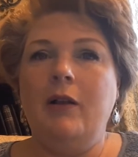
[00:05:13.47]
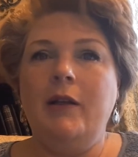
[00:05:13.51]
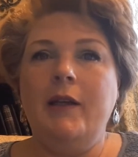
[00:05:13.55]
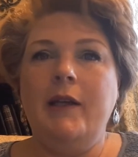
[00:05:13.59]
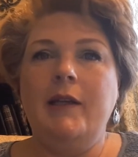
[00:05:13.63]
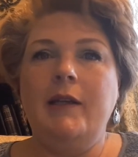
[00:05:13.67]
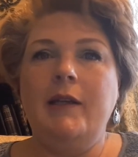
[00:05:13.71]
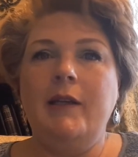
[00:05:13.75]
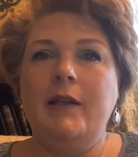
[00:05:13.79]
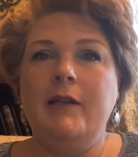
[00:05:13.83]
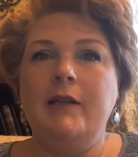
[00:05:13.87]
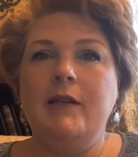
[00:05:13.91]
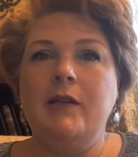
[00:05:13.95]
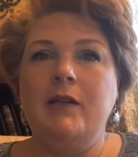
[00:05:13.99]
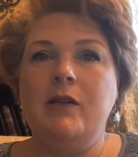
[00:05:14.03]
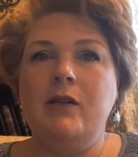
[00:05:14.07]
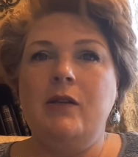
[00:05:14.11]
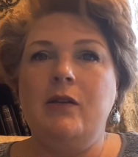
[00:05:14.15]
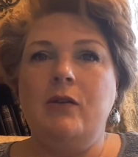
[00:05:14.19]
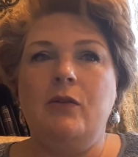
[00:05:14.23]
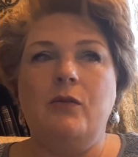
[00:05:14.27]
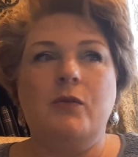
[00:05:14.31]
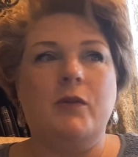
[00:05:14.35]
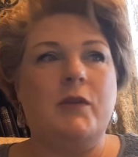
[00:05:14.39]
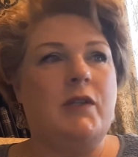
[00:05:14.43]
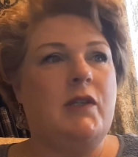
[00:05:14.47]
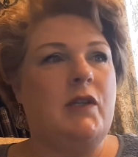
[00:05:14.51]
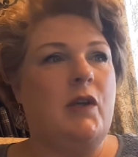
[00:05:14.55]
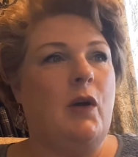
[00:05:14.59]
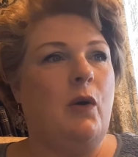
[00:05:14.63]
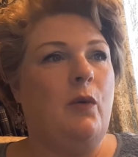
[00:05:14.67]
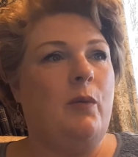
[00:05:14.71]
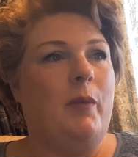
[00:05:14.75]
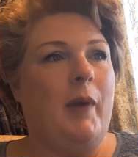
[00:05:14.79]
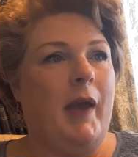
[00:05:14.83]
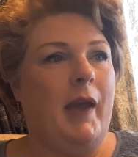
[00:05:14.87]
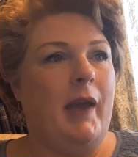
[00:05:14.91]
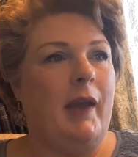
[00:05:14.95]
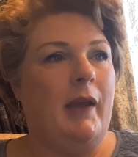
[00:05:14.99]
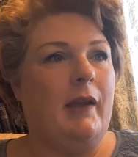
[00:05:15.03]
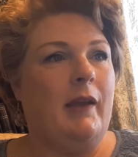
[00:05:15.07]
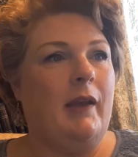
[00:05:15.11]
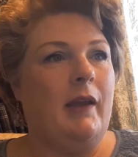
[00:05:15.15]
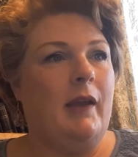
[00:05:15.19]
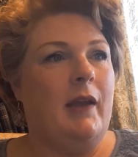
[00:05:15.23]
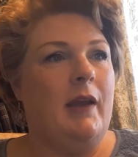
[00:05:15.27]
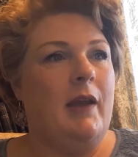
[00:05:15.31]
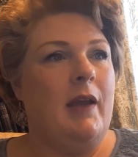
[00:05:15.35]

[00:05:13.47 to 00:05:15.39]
he needed to do was to obey.